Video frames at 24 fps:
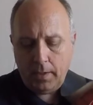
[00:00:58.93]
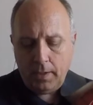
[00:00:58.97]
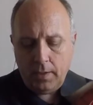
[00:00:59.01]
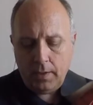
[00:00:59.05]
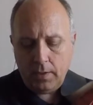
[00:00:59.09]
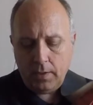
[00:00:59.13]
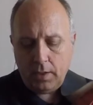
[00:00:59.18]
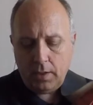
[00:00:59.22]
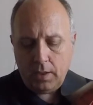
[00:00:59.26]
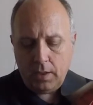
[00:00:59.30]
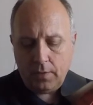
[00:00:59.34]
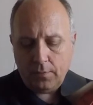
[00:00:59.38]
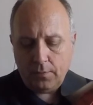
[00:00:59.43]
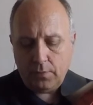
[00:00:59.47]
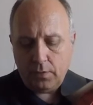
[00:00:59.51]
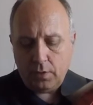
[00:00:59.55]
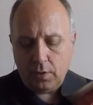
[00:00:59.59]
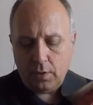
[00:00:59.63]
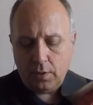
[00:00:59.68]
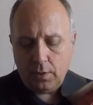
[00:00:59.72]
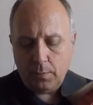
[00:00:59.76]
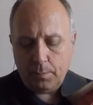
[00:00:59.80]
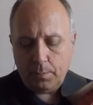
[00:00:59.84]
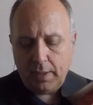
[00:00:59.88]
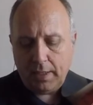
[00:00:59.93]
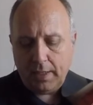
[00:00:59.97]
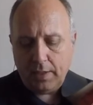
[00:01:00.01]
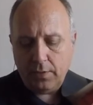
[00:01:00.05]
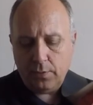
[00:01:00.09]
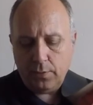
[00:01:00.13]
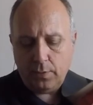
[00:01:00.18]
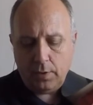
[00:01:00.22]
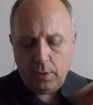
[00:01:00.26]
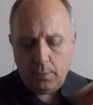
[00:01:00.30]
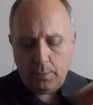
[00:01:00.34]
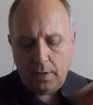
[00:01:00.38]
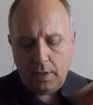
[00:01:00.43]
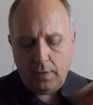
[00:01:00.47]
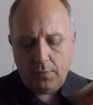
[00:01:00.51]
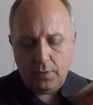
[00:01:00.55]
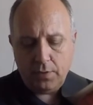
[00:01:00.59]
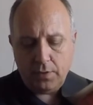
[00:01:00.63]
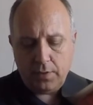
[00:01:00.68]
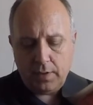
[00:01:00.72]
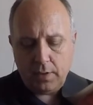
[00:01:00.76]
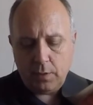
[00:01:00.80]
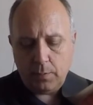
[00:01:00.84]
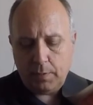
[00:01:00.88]
And I've got the blend all the way over
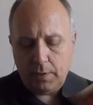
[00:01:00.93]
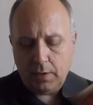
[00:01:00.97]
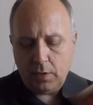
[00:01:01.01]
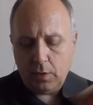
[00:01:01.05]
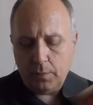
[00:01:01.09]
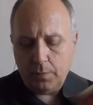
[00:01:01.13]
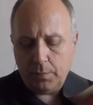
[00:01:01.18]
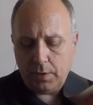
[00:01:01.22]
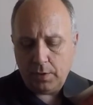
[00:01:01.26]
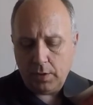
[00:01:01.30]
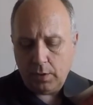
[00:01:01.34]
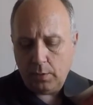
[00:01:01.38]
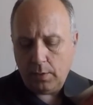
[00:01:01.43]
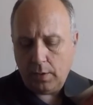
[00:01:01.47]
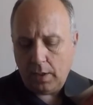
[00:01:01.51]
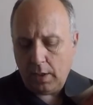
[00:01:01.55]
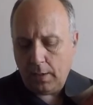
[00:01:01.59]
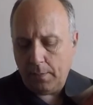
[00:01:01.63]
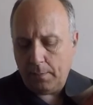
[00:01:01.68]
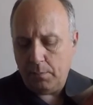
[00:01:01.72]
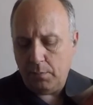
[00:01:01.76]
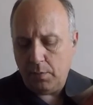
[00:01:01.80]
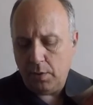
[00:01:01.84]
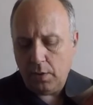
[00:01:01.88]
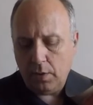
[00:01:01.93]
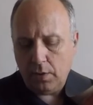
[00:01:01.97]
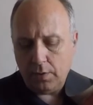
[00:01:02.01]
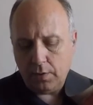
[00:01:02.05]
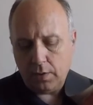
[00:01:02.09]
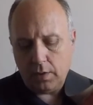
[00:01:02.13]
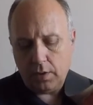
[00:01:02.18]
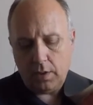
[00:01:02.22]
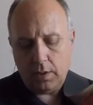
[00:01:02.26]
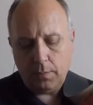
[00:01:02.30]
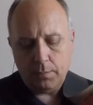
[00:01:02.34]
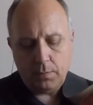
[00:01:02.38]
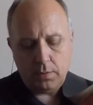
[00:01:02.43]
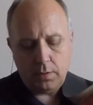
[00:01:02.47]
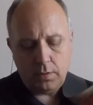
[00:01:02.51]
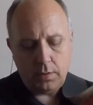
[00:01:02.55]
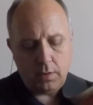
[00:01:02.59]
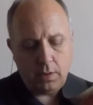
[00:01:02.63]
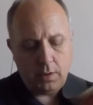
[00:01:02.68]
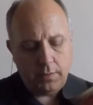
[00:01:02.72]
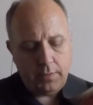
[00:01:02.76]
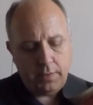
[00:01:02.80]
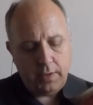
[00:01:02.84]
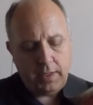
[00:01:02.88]
into this pickup, so I'm
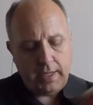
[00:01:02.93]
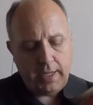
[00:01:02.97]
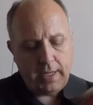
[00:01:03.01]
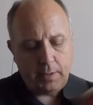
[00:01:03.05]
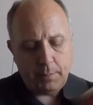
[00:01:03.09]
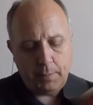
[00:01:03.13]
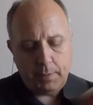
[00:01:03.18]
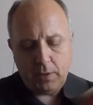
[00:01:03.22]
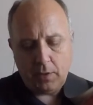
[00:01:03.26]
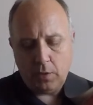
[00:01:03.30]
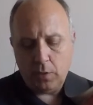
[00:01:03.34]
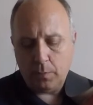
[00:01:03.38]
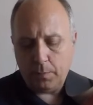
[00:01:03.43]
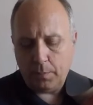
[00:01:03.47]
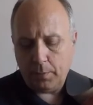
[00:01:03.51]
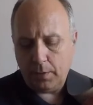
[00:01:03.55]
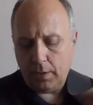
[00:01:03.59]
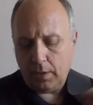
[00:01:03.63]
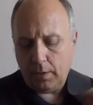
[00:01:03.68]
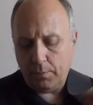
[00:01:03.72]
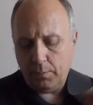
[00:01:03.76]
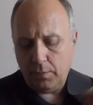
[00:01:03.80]
on the neck pickup, I'm